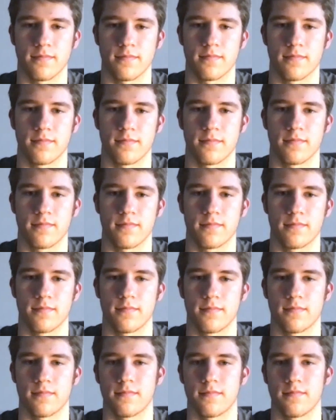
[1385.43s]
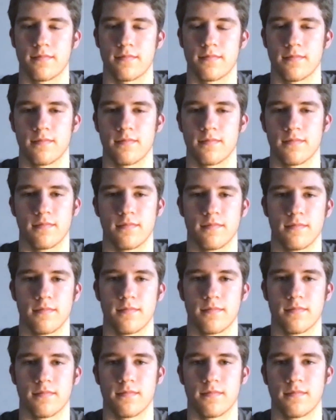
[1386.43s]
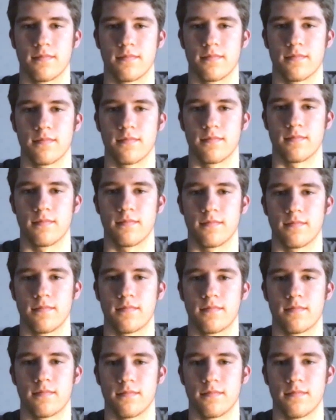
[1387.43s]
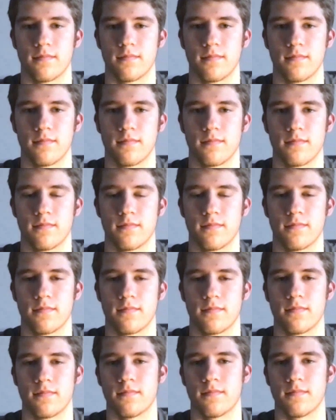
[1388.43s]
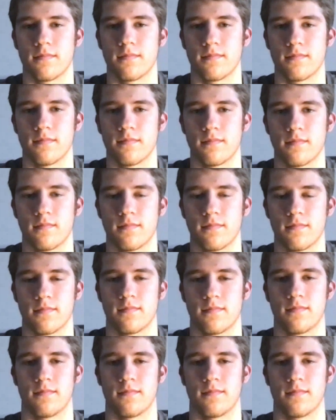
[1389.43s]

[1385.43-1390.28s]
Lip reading: This person isn't speaking.